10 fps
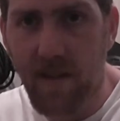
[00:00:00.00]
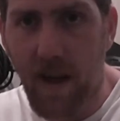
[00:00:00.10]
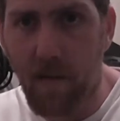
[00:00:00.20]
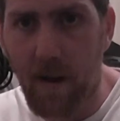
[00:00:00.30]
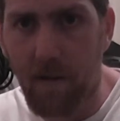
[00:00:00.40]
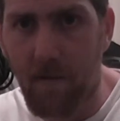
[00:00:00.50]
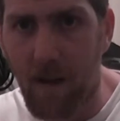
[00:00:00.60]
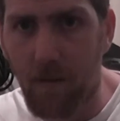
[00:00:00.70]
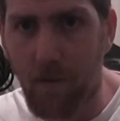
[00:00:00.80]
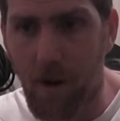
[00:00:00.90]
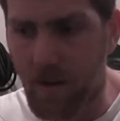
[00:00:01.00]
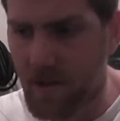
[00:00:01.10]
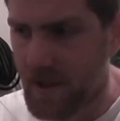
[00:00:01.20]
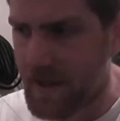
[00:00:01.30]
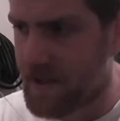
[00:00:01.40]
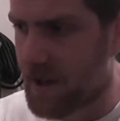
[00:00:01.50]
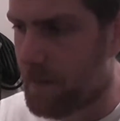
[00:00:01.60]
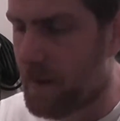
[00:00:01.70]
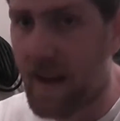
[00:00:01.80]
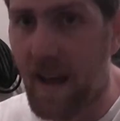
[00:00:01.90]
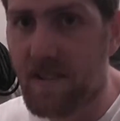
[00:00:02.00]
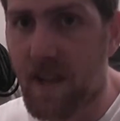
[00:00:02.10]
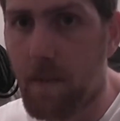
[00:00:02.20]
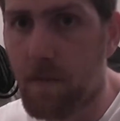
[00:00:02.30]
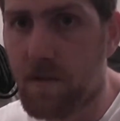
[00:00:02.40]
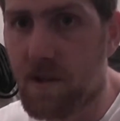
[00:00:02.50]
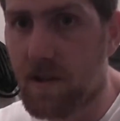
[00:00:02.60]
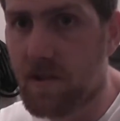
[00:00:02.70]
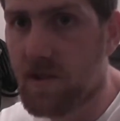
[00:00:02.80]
down in around the rocks, he's going to be less able to